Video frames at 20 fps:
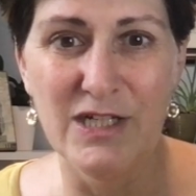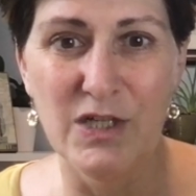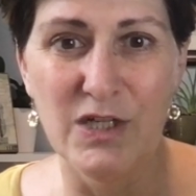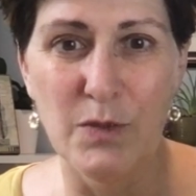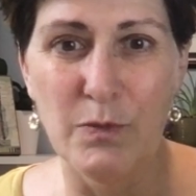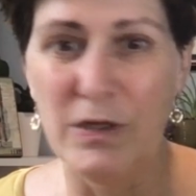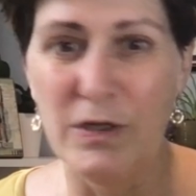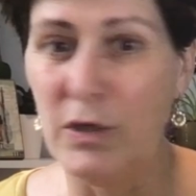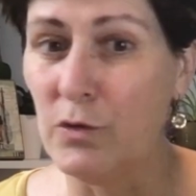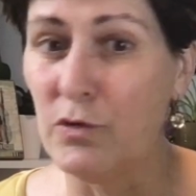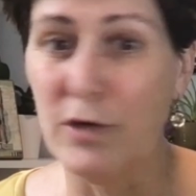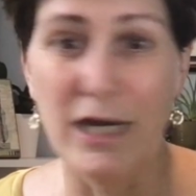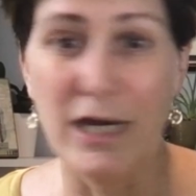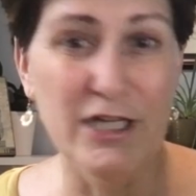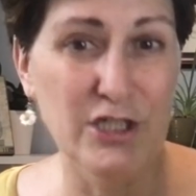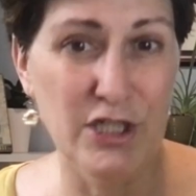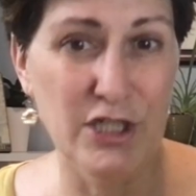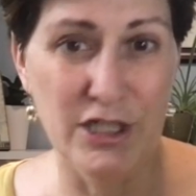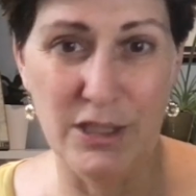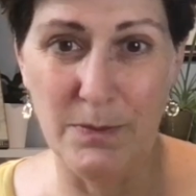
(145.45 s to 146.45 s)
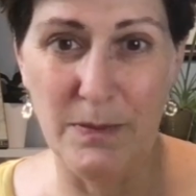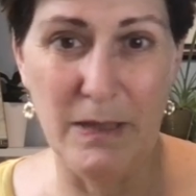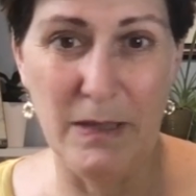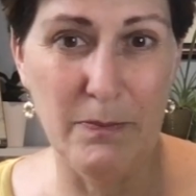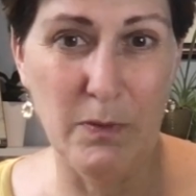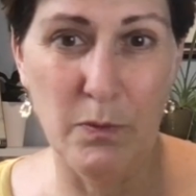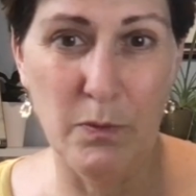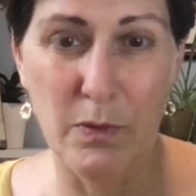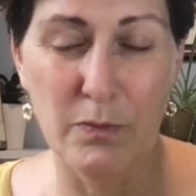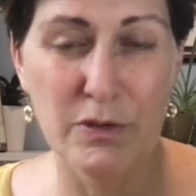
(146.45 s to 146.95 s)
We don't crash into
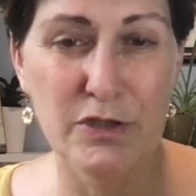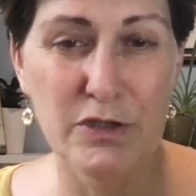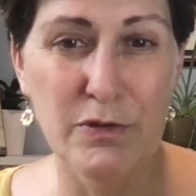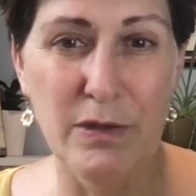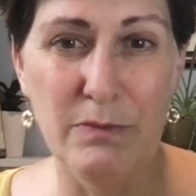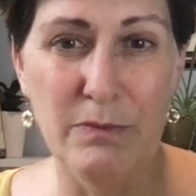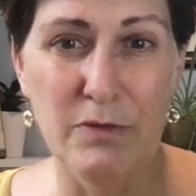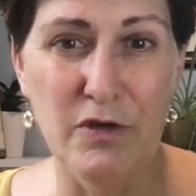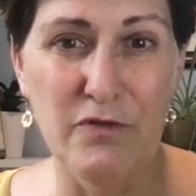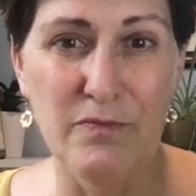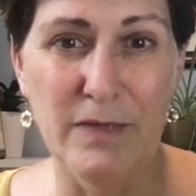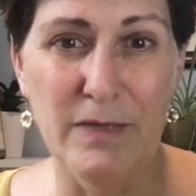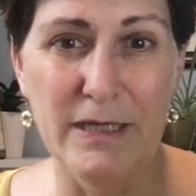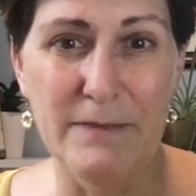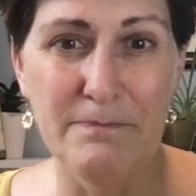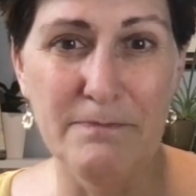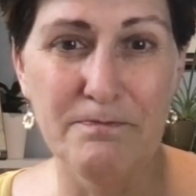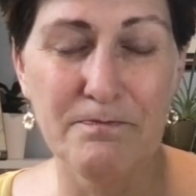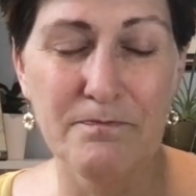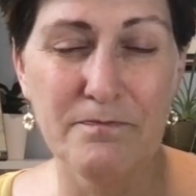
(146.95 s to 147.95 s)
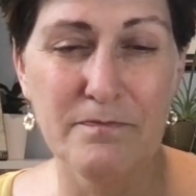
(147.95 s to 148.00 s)
people when we're doing movement.